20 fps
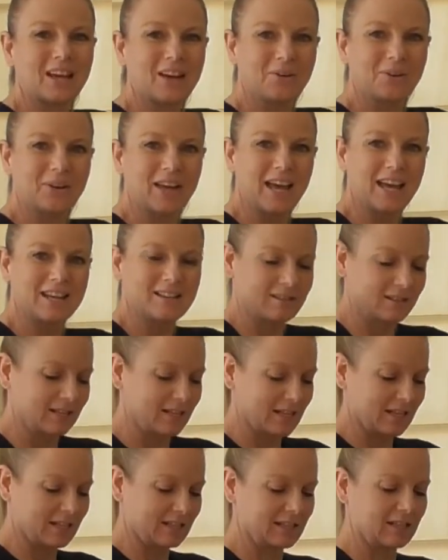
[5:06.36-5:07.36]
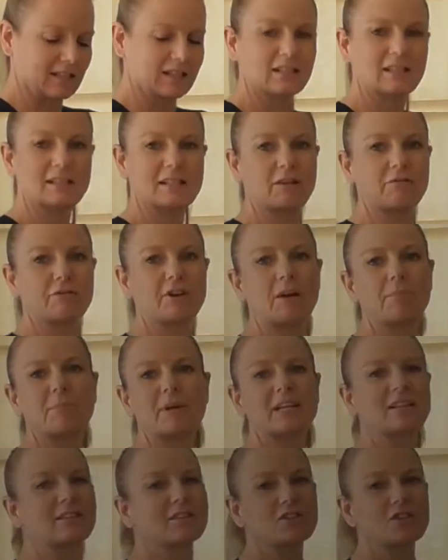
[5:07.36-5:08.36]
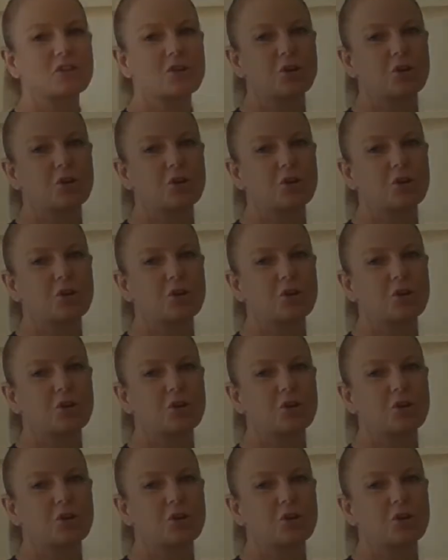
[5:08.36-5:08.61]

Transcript: Okay, so that's self-cupping to the